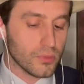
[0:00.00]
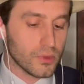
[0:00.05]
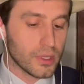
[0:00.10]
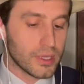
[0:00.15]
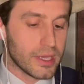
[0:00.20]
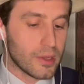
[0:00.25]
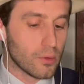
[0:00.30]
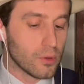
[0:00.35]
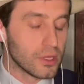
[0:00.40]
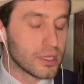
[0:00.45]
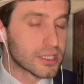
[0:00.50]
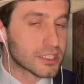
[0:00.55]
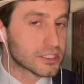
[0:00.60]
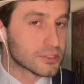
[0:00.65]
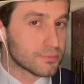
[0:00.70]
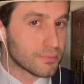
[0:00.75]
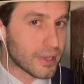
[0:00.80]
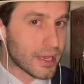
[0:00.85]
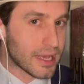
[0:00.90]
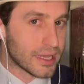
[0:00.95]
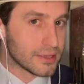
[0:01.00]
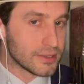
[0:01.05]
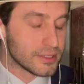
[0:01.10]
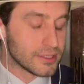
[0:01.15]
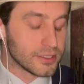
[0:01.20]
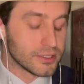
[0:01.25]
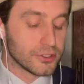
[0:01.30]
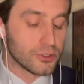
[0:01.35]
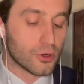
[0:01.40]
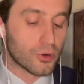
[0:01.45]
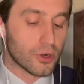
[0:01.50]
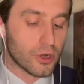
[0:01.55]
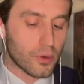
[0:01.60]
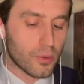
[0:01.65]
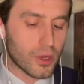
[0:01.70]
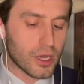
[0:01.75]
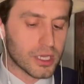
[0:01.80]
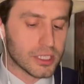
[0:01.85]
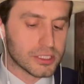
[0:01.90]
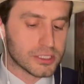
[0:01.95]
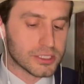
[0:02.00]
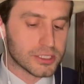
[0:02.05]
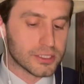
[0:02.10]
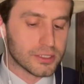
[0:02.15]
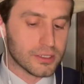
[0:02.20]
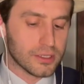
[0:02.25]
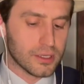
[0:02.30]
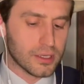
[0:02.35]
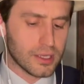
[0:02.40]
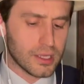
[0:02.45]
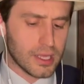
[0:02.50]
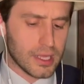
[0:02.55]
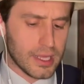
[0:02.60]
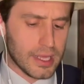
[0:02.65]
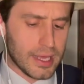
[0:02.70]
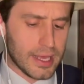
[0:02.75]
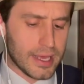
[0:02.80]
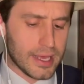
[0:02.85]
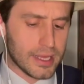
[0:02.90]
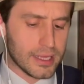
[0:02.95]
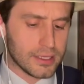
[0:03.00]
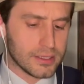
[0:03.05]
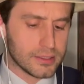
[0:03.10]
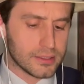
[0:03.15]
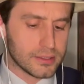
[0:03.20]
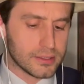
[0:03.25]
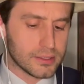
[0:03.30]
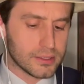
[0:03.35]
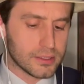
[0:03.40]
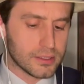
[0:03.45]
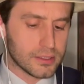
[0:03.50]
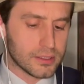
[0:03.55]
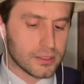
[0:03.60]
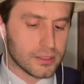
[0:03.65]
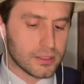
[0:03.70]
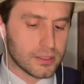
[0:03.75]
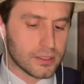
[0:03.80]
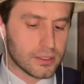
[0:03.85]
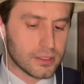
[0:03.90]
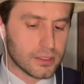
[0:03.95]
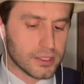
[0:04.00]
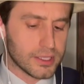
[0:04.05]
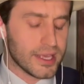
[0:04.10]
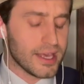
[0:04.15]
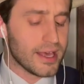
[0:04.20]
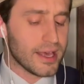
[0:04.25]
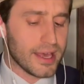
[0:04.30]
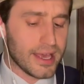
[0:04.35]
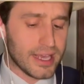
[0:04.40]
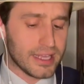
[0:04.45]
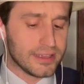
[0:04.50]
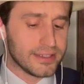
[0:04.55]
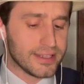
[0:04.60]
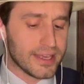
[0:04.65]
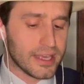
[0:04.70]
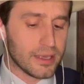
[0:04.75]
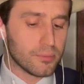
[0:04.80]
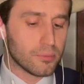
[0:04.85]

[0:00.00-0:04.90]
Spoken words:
It will expand in your horizon. And yeah, 88